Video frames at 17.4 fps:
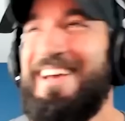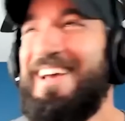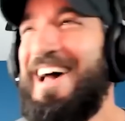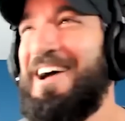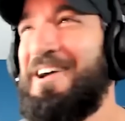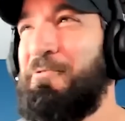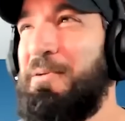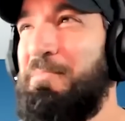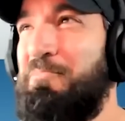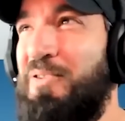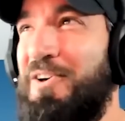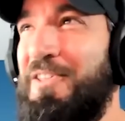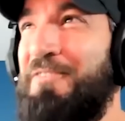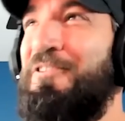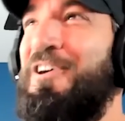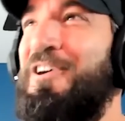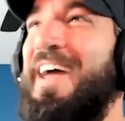how can we pull
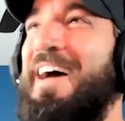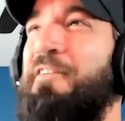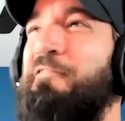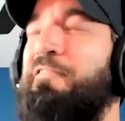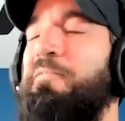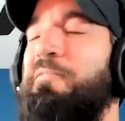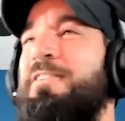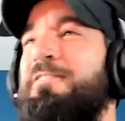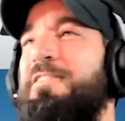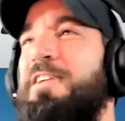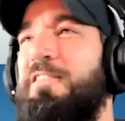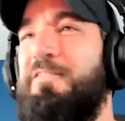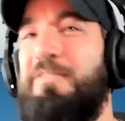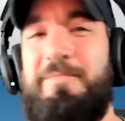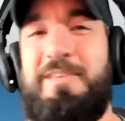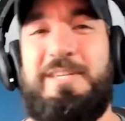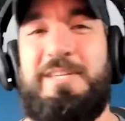the rug out from underneath
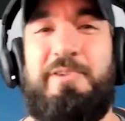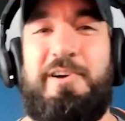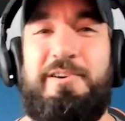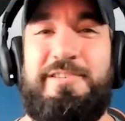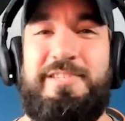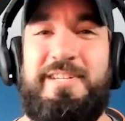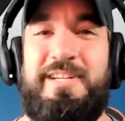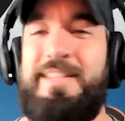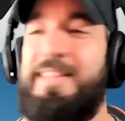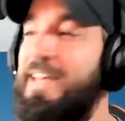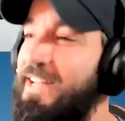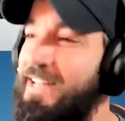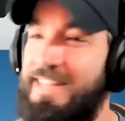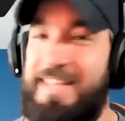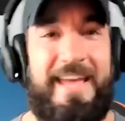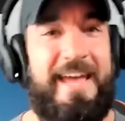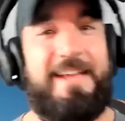from this person and then
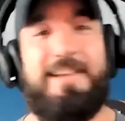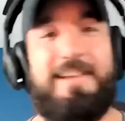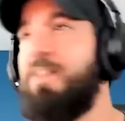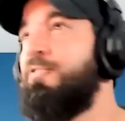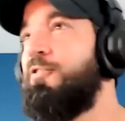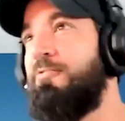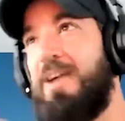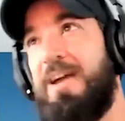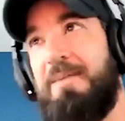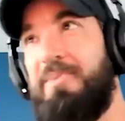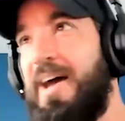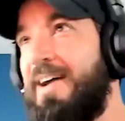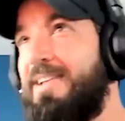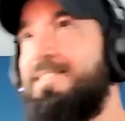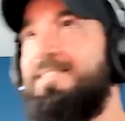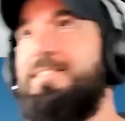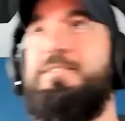in the end give it right
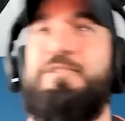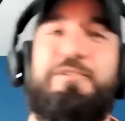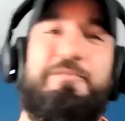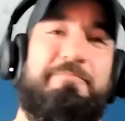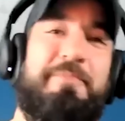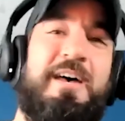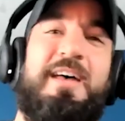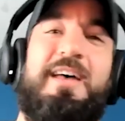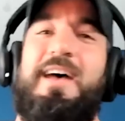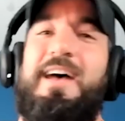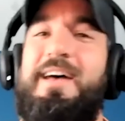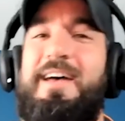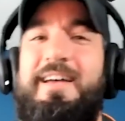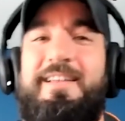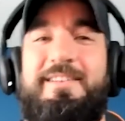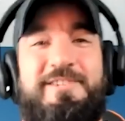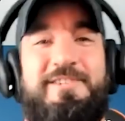back to them
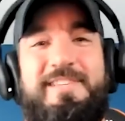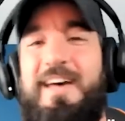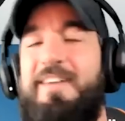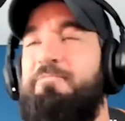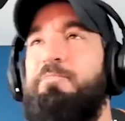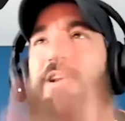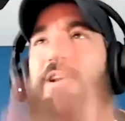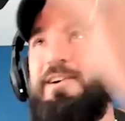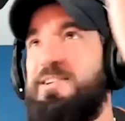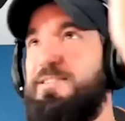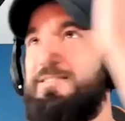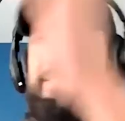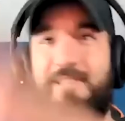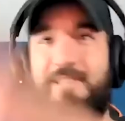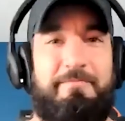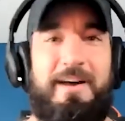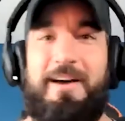and just have Mark
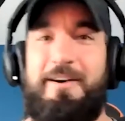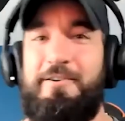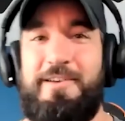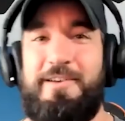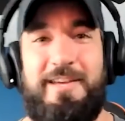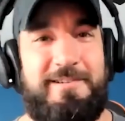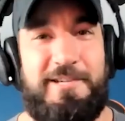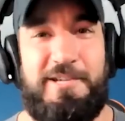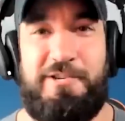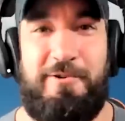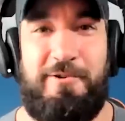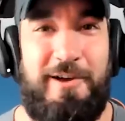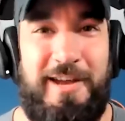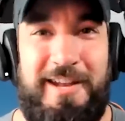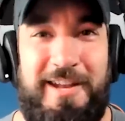somehow get destroyed.